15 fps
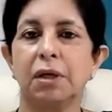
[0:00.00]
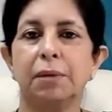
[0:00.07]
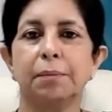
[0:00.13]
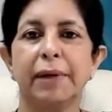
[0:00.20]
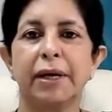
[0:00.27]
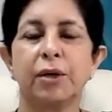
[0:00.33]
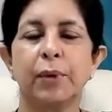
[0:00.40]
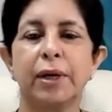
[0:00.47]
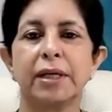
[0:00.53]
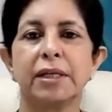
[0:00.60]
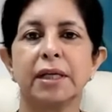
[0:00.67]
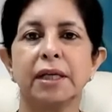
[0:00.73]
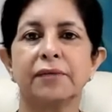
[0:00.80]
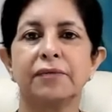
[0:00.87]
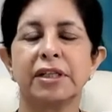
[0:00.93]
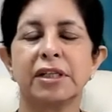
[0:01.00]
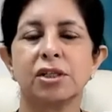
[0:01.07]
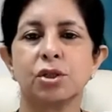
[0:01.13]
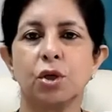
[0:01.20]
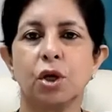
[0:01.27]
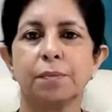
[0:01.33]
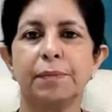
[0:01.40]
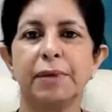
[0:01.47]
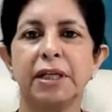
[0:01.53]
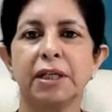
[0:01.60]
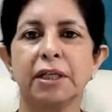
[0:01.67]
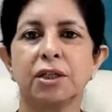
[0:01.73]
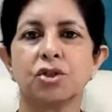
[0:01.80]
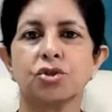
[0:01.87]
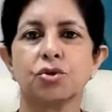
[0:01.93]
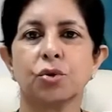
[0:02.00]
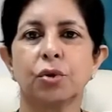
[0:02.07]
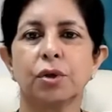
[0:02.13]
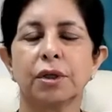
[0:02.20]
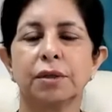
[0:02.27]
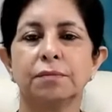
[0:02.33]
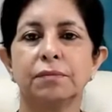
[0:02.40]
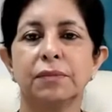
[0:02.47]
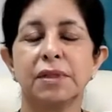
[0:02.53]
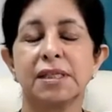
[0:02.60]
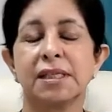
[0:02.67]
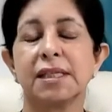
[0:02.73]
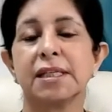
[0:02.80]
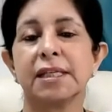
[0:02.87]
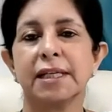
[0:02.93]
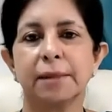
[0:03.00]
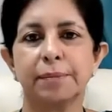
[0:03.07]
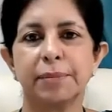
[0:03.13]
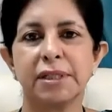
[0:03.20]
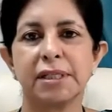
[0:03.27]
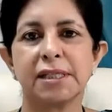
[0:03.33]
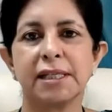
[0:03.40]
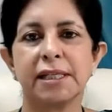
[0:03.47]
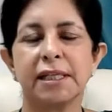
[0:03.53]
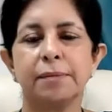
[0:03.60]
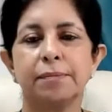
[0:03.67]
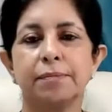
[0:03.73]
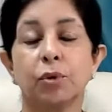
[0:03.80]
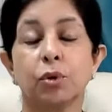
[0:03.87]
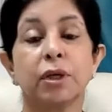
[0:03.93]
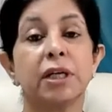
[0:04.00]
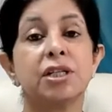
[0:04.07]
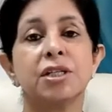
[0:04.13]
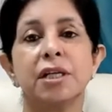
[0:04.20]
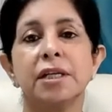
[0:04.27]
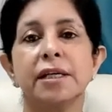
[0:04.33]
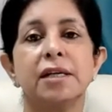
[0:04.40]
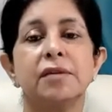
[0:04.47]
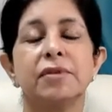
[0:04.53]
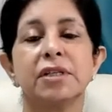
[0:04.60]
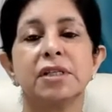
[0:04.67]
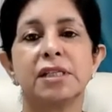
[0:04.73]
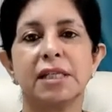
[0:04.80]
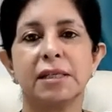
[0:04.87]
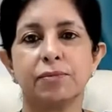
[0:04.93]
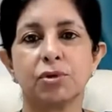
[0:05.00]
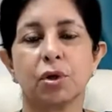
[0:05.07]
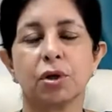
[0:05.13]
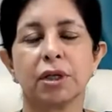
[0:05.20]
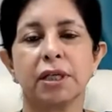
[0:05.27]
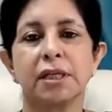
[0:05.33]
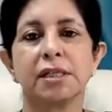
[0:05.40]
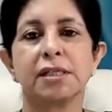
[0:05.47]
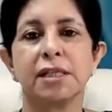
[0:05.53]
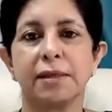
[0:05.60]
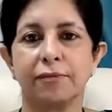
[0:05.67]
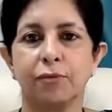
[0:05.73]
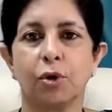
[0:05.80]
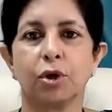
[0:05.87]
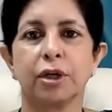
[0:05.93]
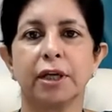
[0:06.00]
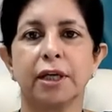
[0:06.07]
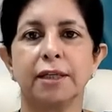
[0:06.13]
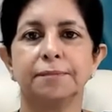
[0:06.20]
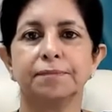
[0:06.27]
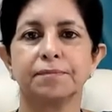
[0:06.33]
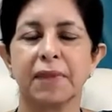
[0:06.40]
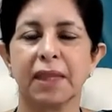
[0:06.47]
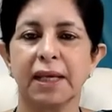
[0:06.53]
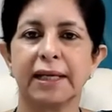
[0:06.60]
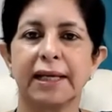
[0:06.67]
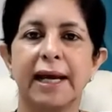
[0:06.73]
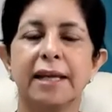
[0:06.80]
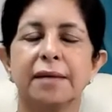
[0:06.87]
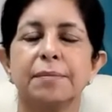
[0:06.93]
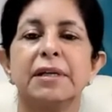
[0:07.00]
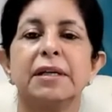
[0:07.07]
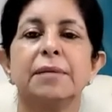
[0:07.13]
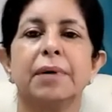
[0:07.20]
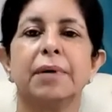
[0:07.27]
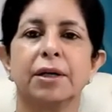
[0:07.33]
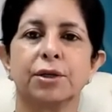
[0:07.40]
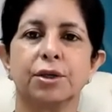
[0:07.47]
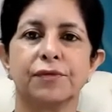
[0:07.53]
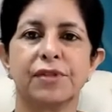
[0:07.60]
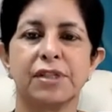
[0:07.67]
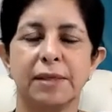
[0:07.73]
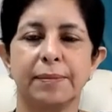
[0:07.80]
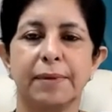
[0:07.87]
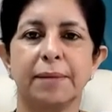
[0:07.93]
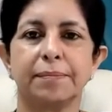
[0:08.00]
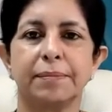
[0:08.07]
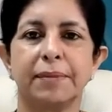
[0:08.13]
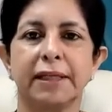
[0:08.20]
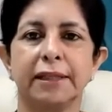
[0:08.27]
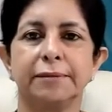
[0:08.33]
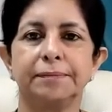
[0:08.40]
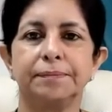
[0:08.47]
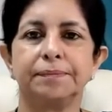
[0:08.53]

bedwetting if it has not been controlled, sitting up in sleep, occasionally even sleep talking, sleep walking can be a part of sleep apnea.